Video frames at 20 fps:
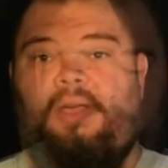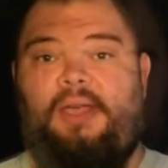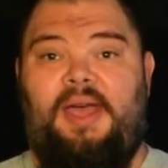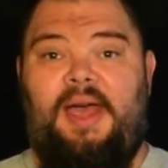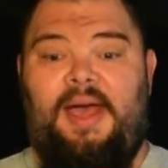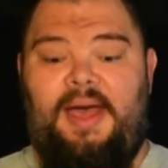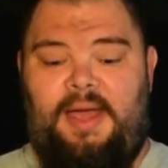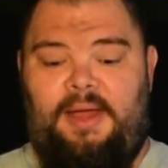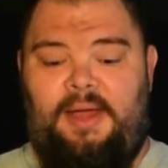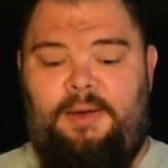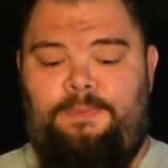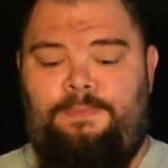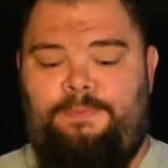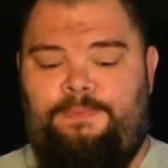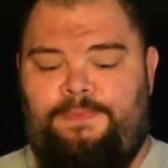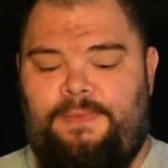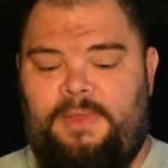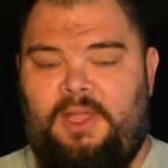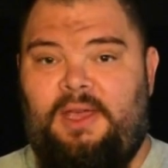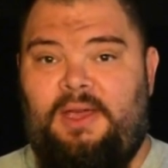
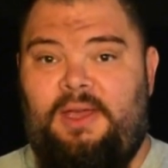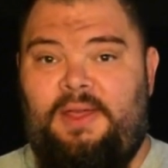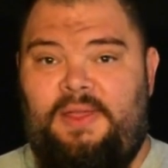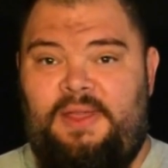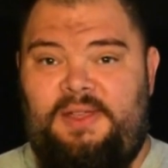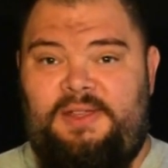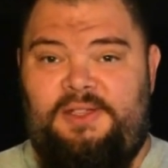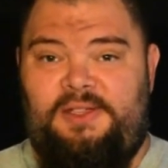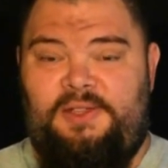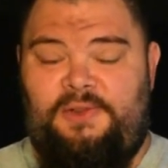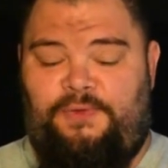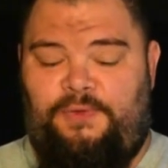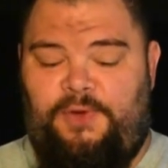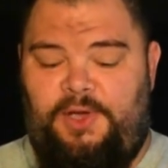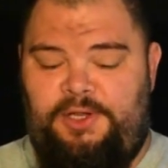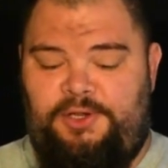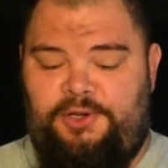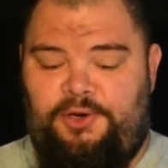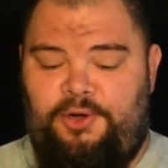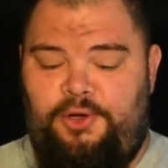Again, this is a
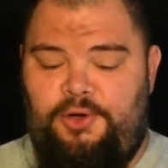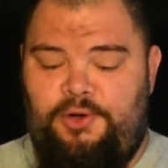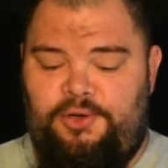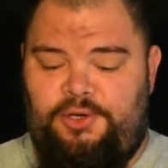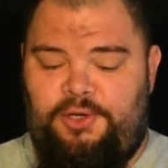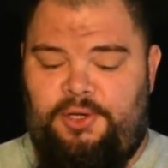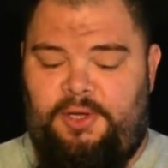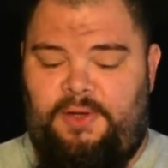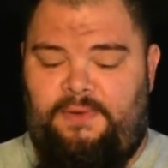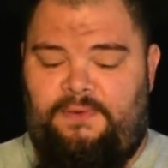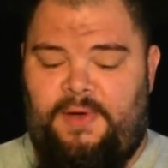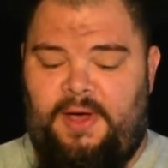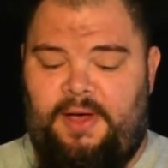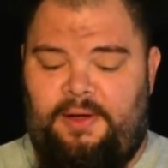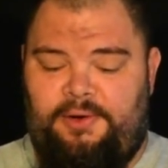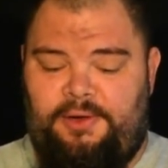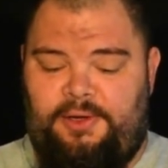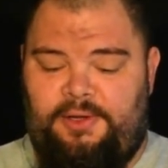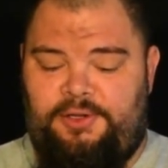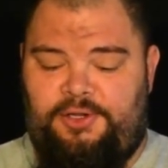feature usually
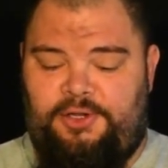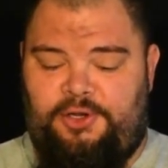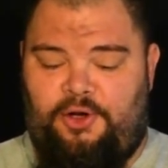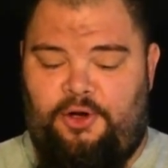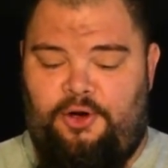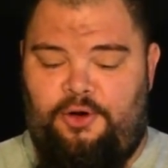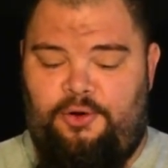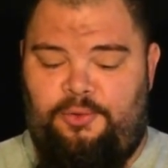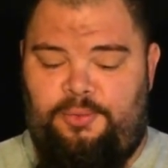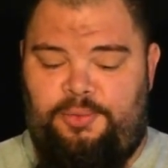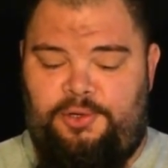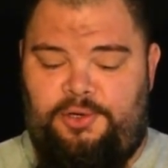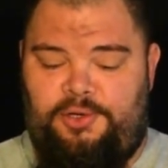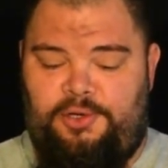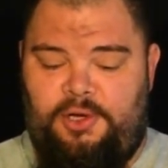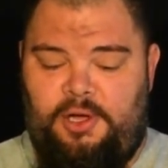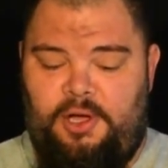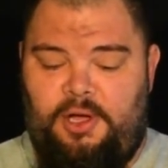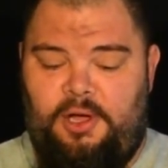found on scopes